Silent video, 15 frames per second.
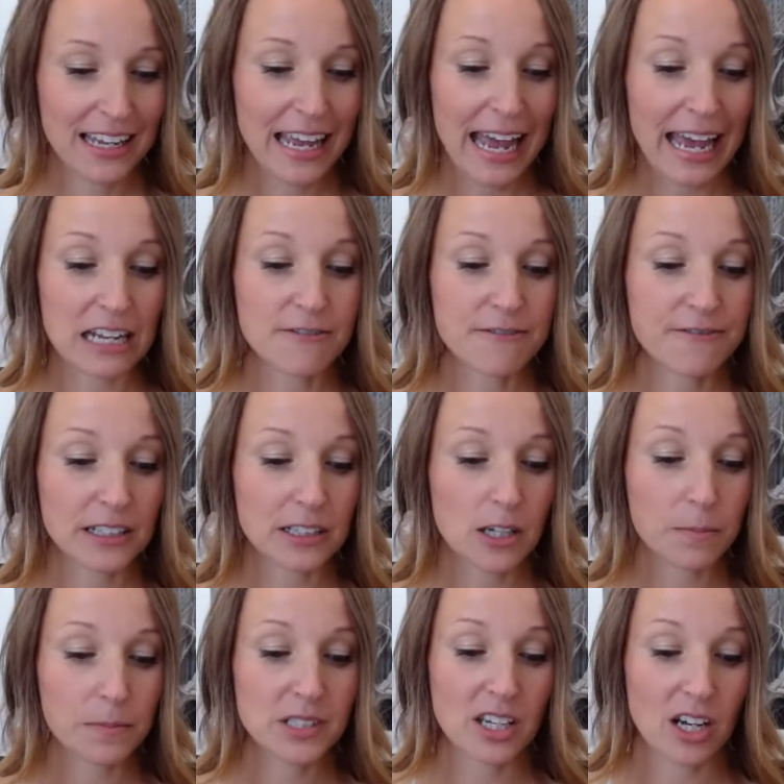And
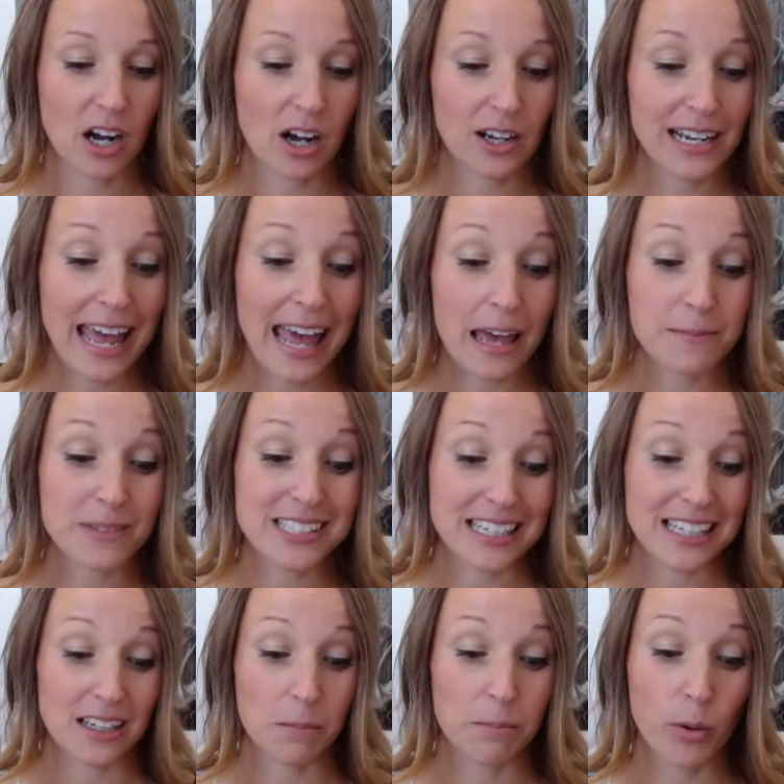Philip Dion, MD,